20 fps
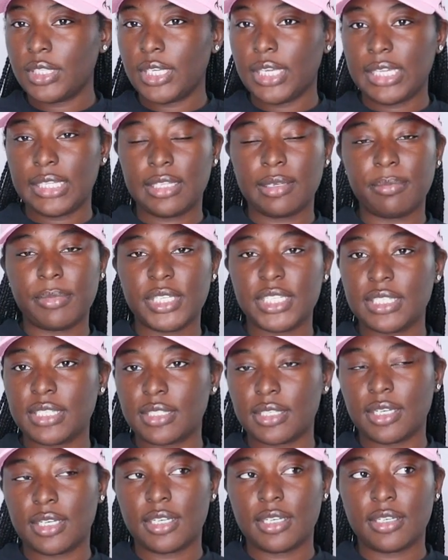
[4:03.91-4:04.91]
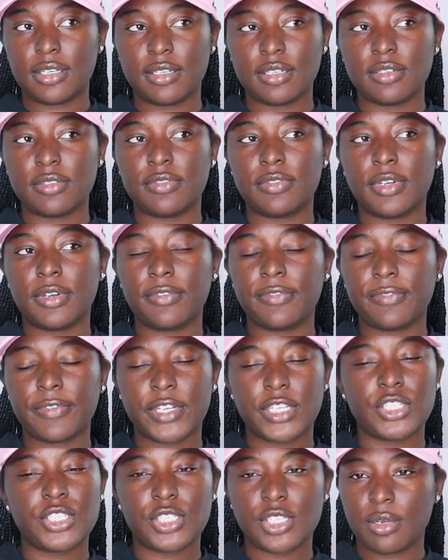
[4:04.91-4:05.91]
in the midst of
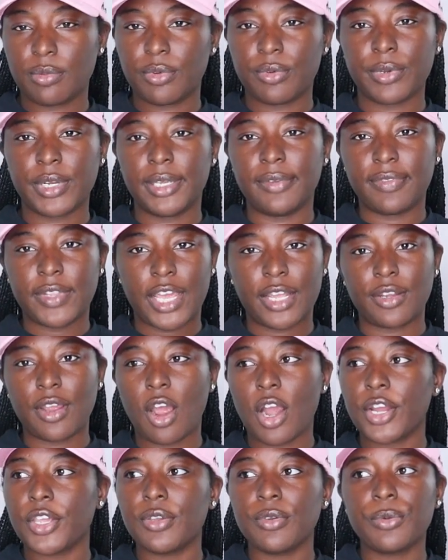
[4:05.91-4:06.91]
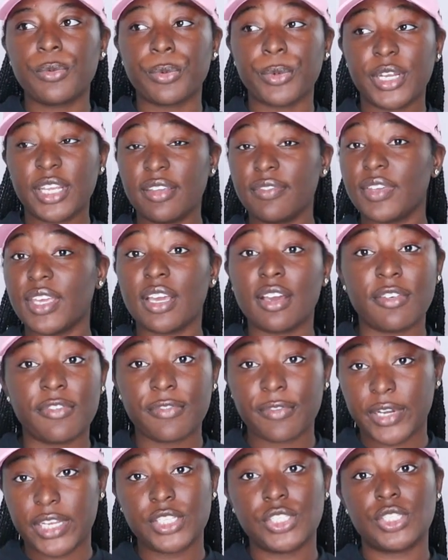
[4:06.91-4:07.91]
friendship grief? Like, are you grieving a
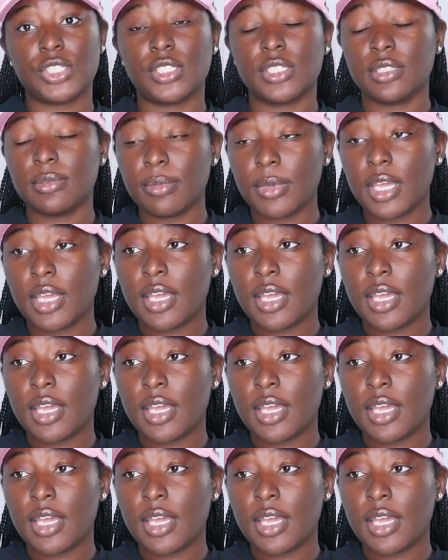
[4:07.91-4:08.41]
friendship?